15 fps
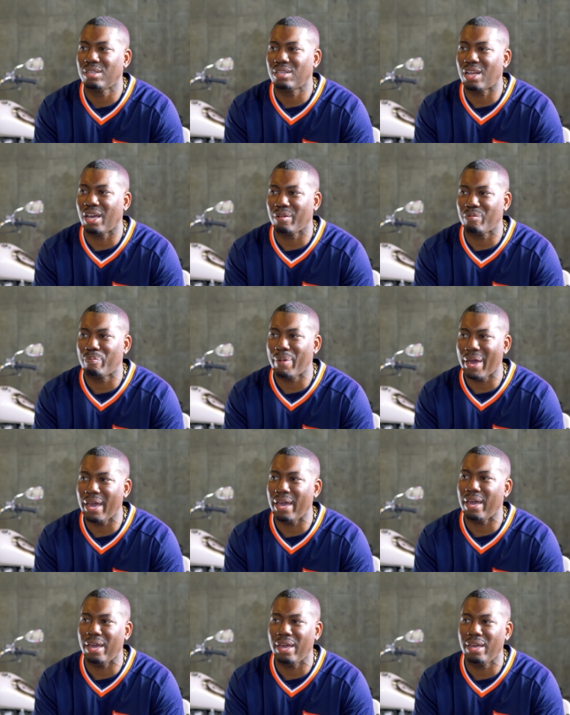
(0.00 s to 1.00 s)
Like
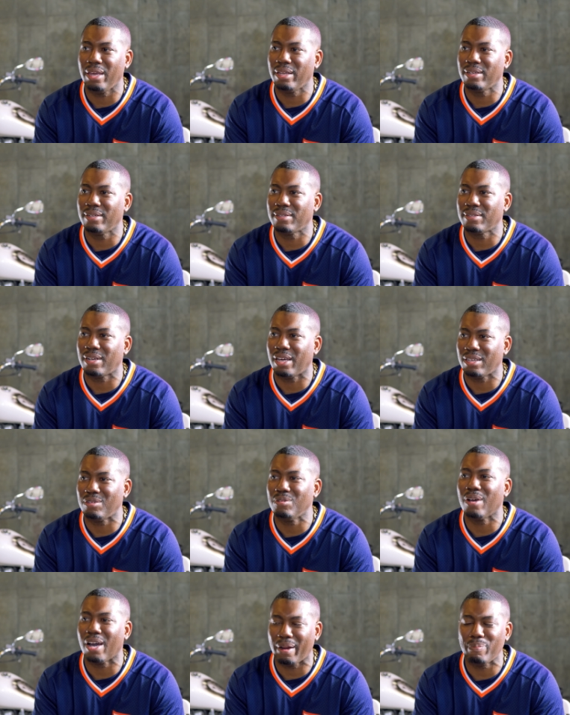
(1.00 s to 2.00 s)
bad. Mm-hmm. Like
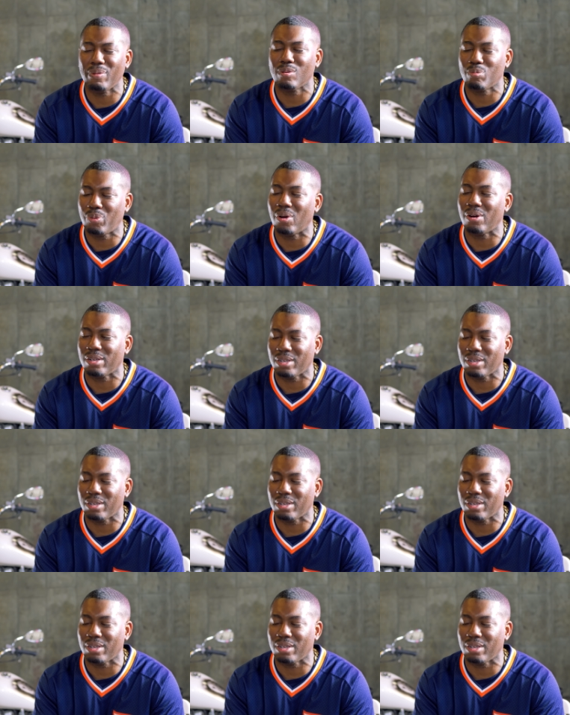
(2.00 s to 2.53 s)
you gotta be a part